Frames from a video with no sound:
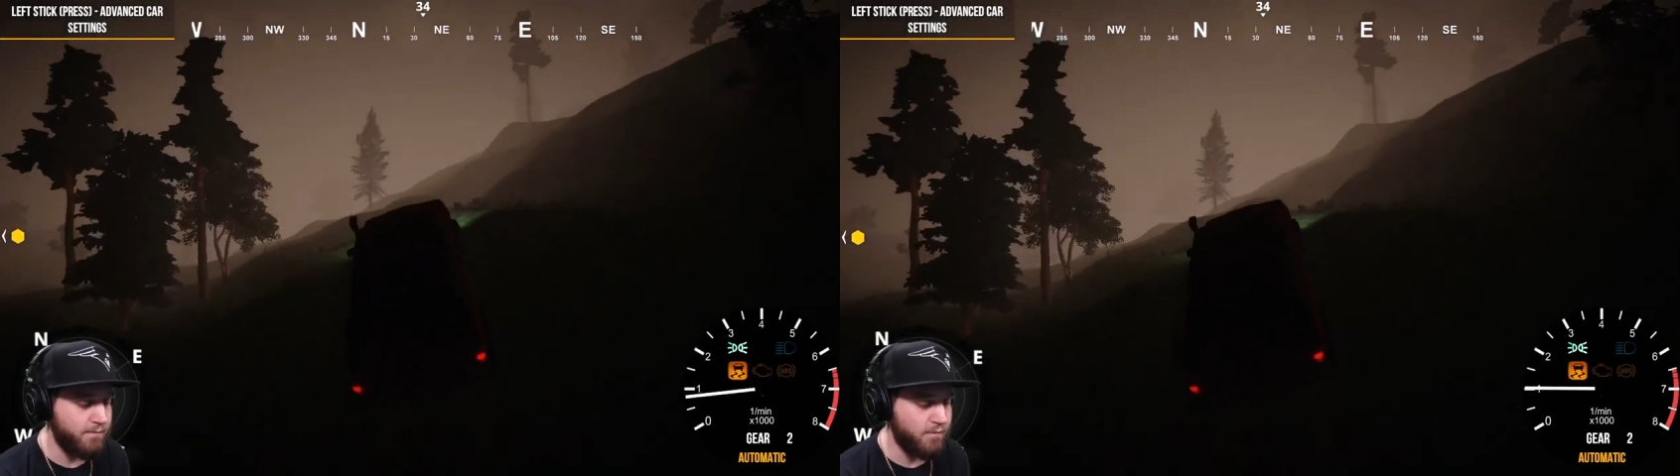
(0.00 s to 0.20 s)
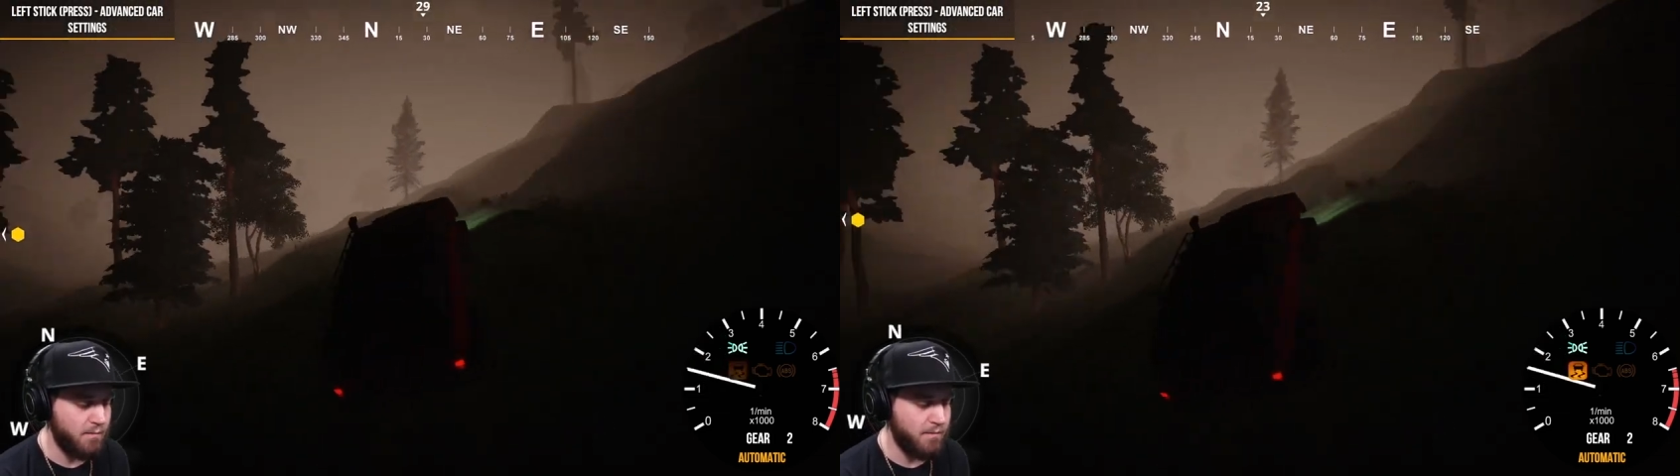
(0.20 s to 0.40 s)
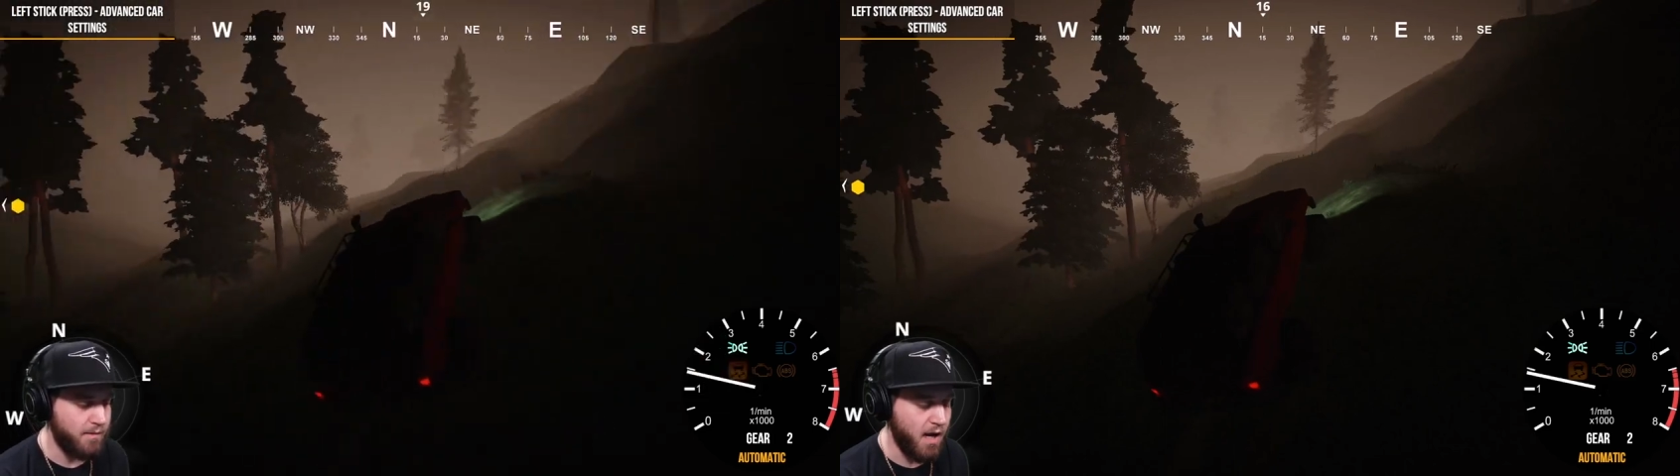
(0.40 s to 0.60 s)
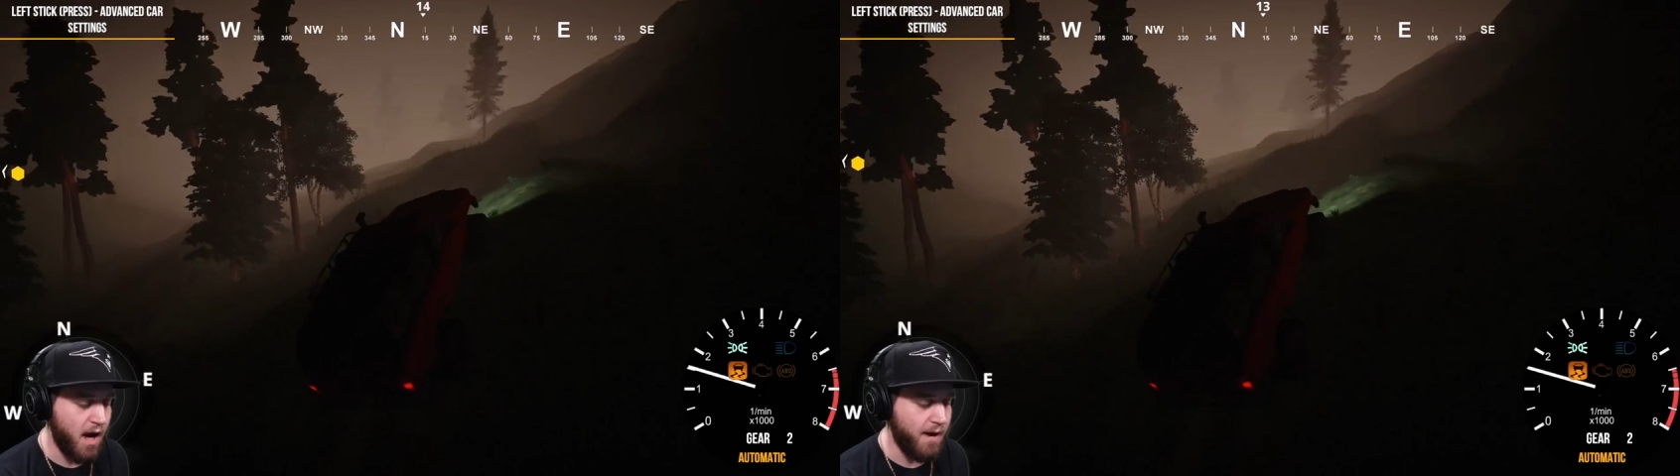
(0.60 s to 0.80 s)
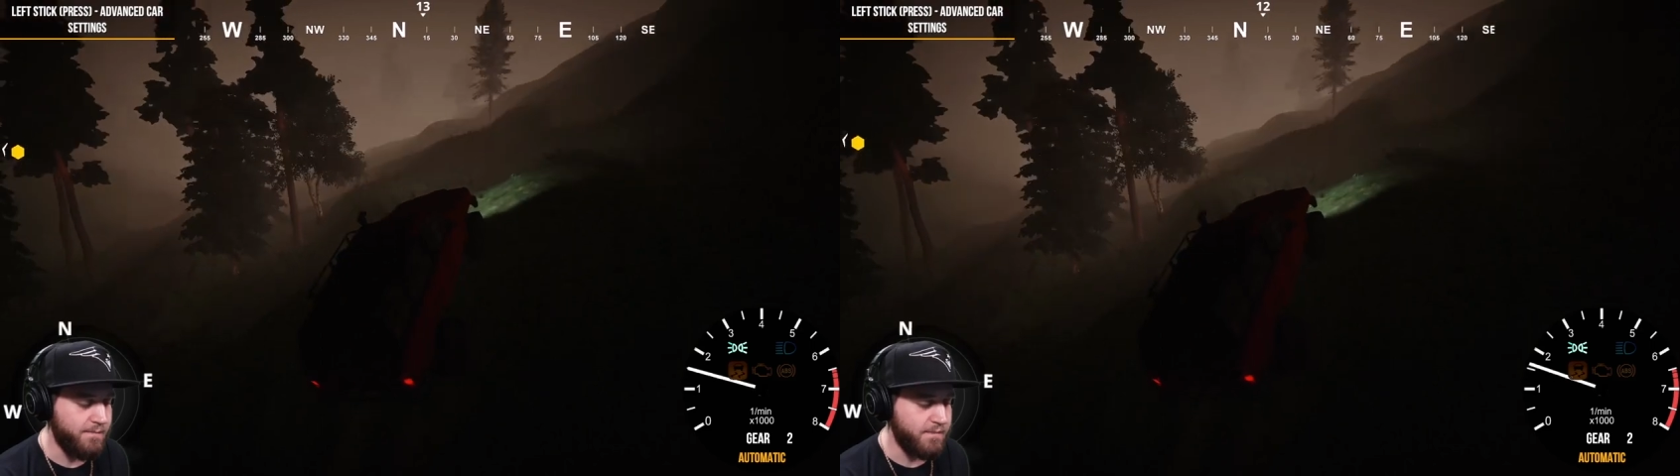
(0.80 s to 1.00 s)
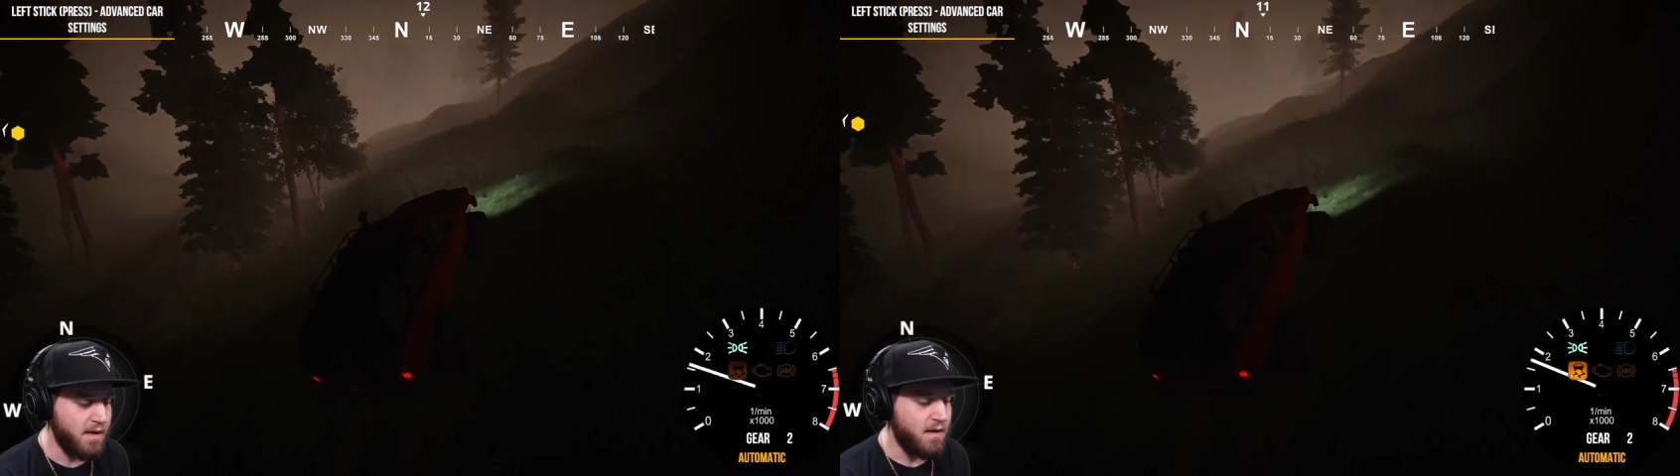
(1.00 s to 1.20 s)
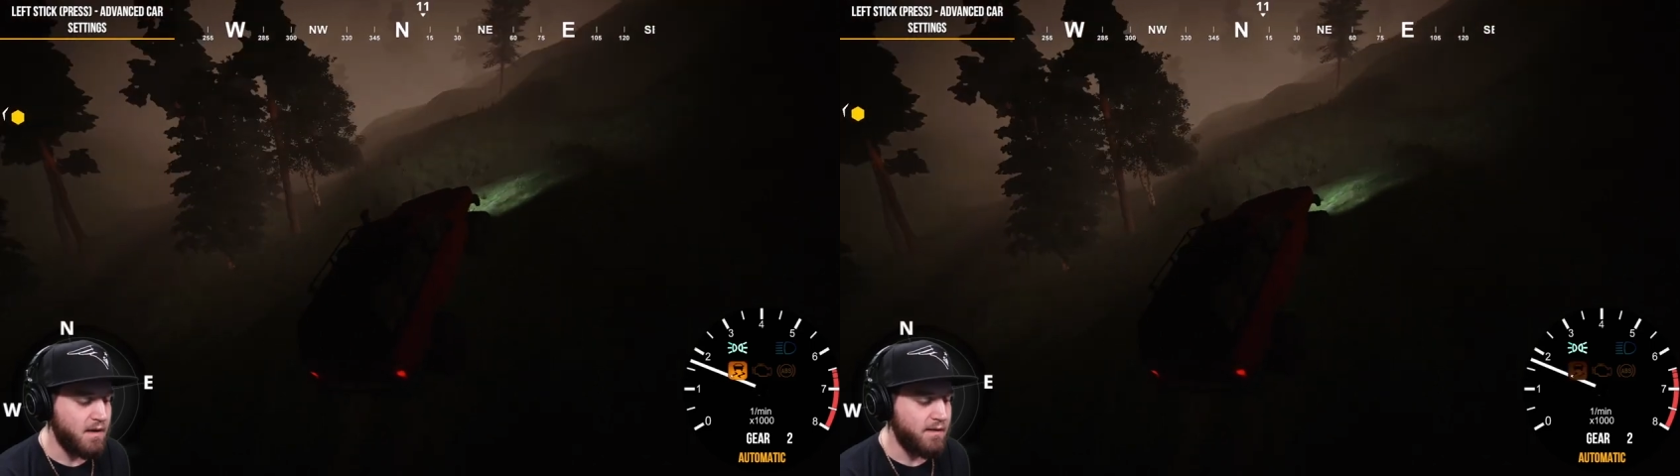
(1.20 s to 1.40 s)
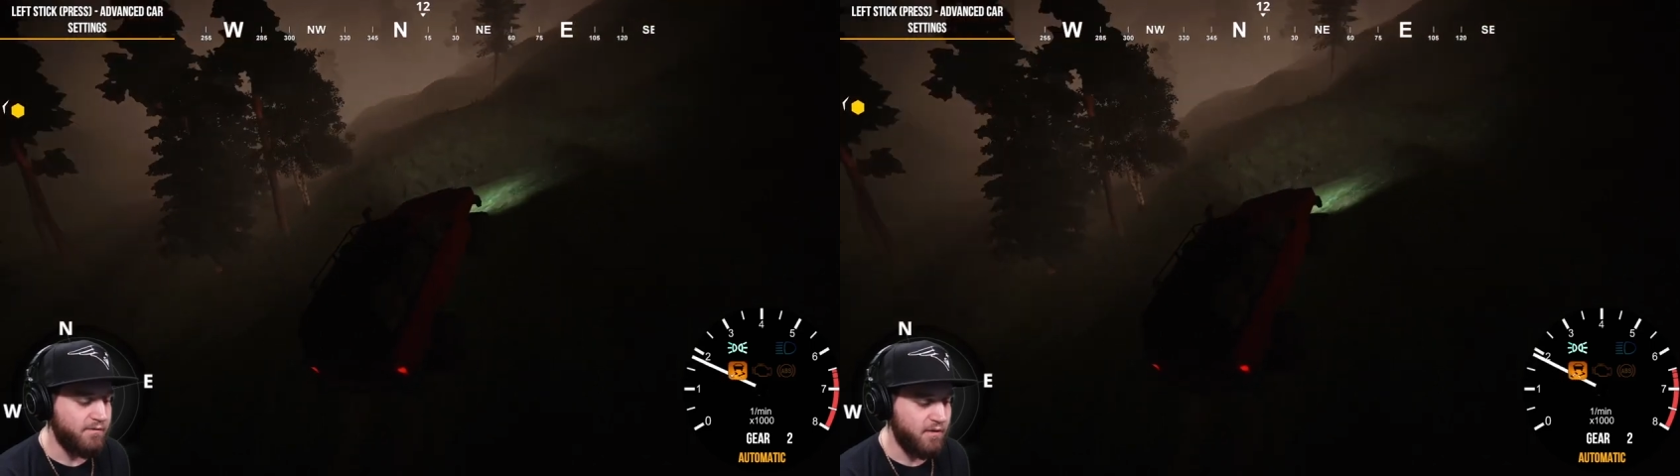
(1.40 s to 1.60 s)
Probably not.
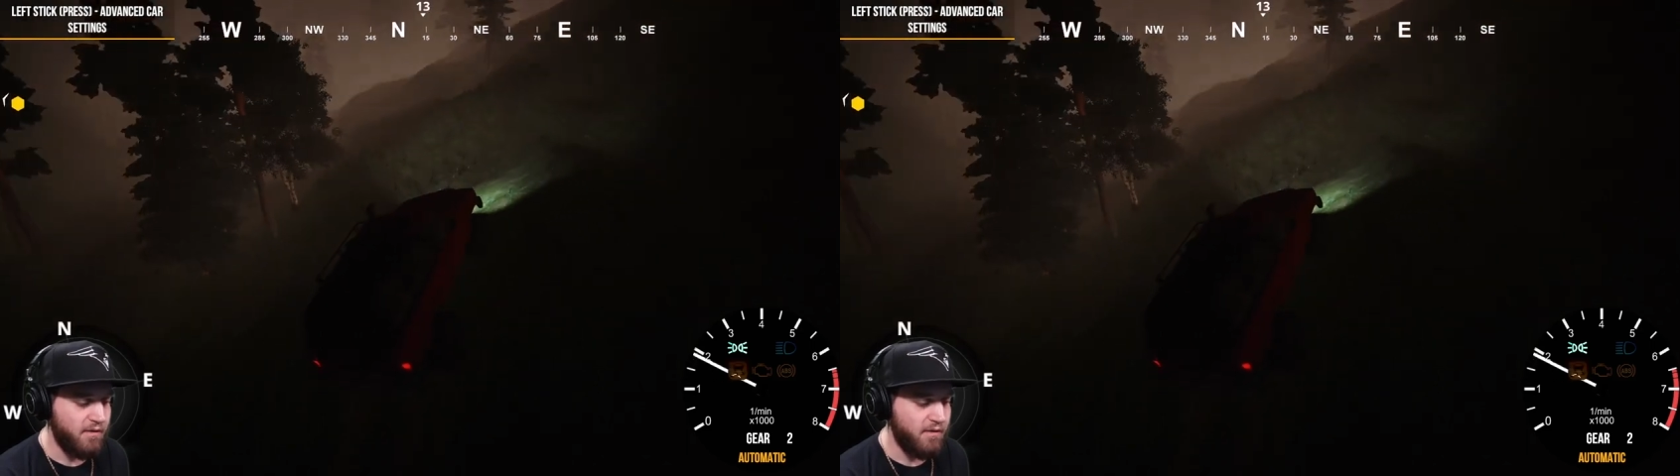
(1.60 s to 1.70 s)
Free